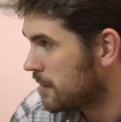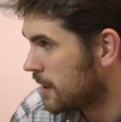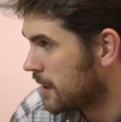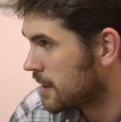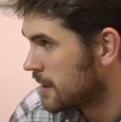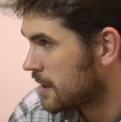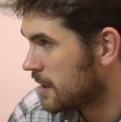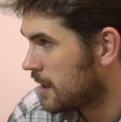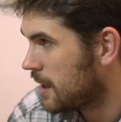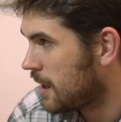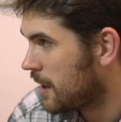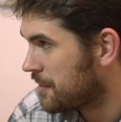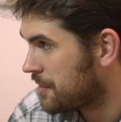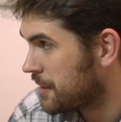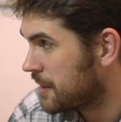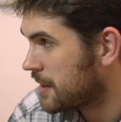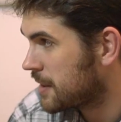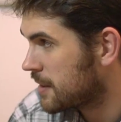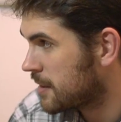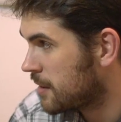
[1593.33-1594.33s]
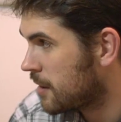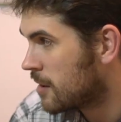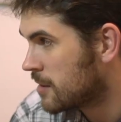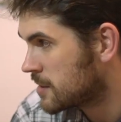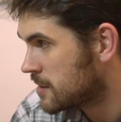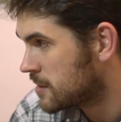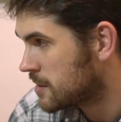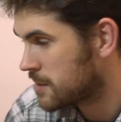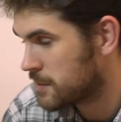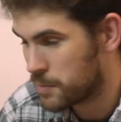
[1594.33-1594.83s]
like i think
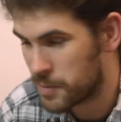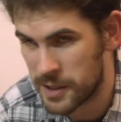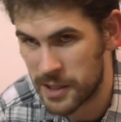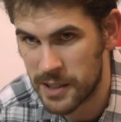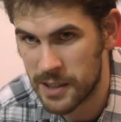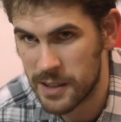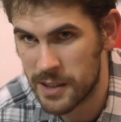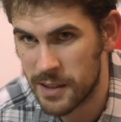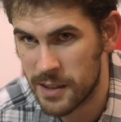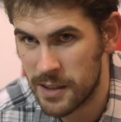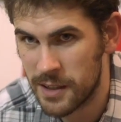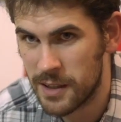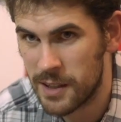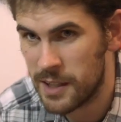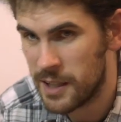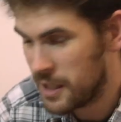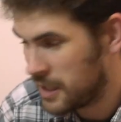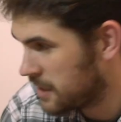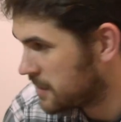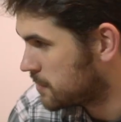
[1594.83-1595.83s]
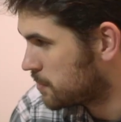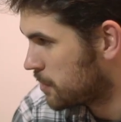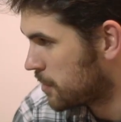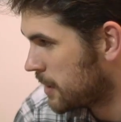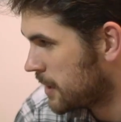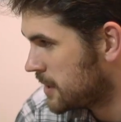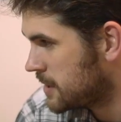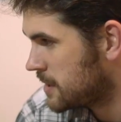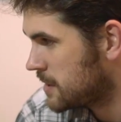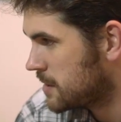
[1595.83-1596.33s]
notch is a big
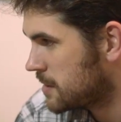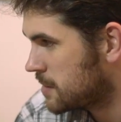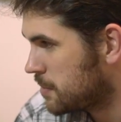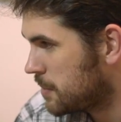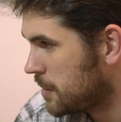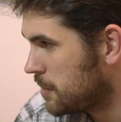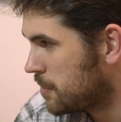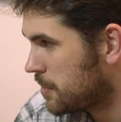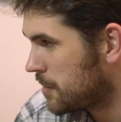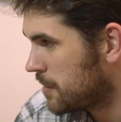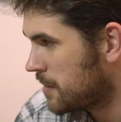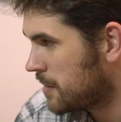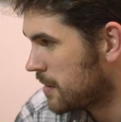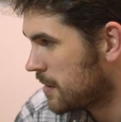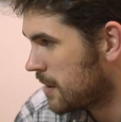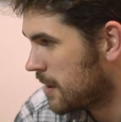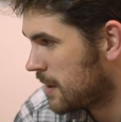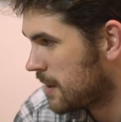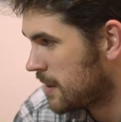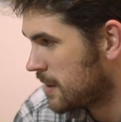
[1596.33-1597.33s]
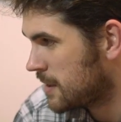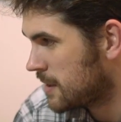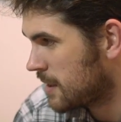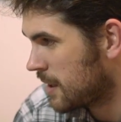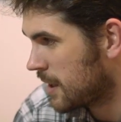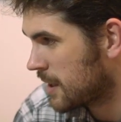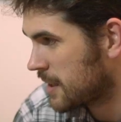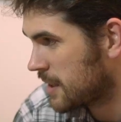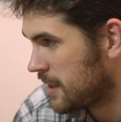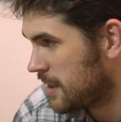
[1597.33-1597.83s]
inspiration to people and
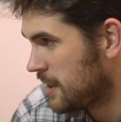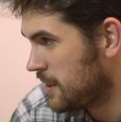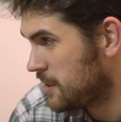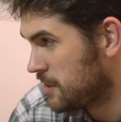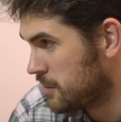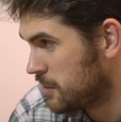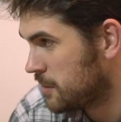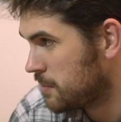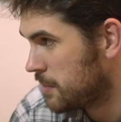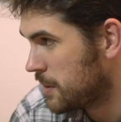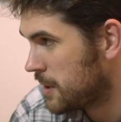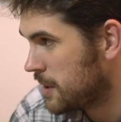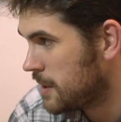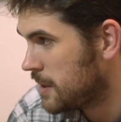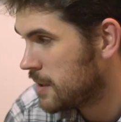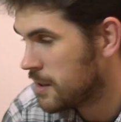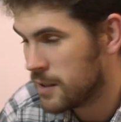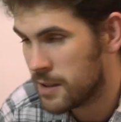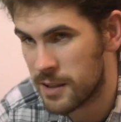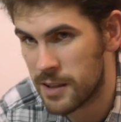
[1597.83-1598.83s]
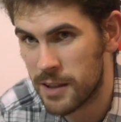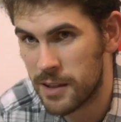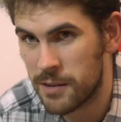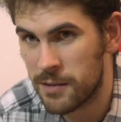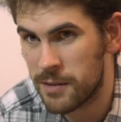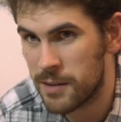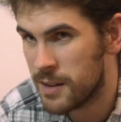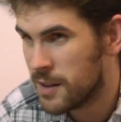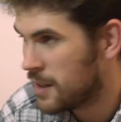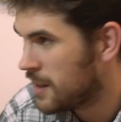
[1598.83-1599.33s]
like he should be, you
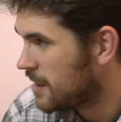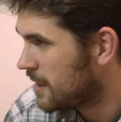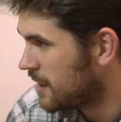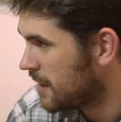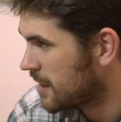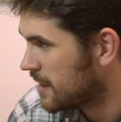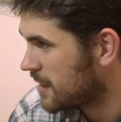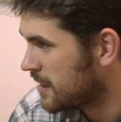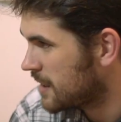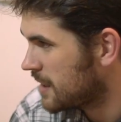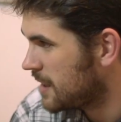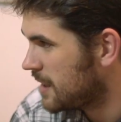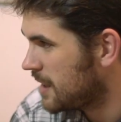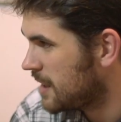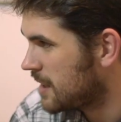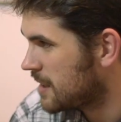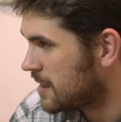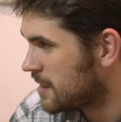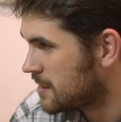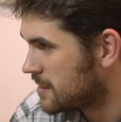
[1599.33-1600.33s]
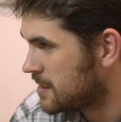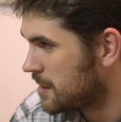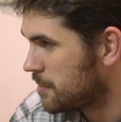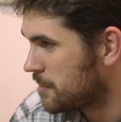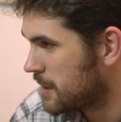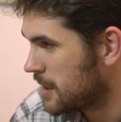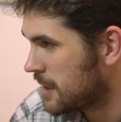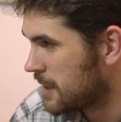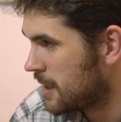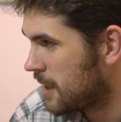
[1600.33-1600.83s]
know. Like there's
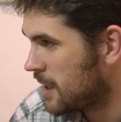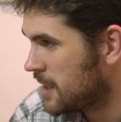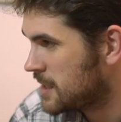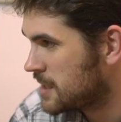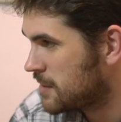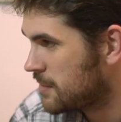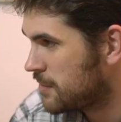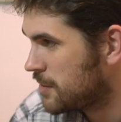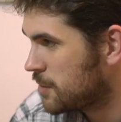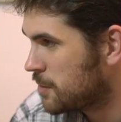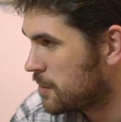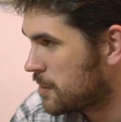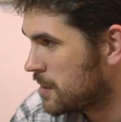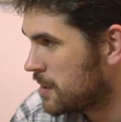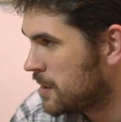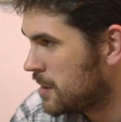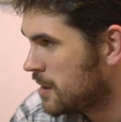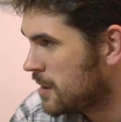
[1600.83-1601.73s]
something nice if you're